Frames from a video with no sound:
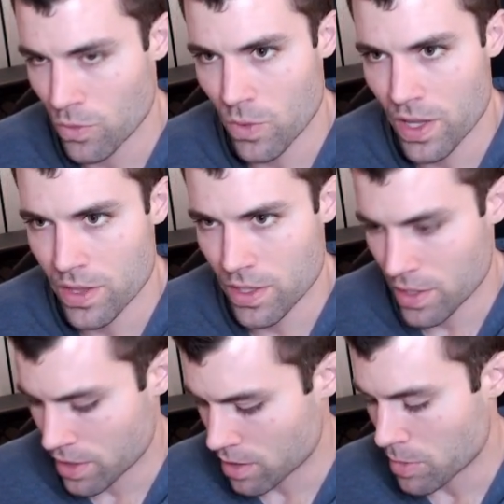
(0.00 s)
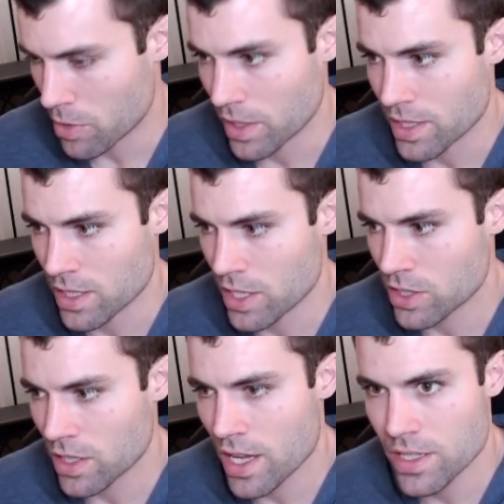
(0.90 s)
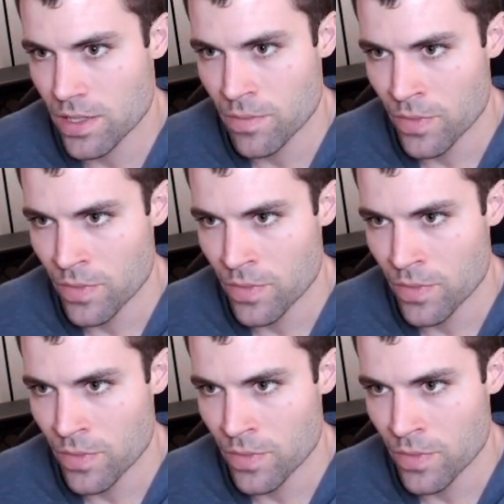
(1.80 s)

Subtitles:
when the component gets initialized.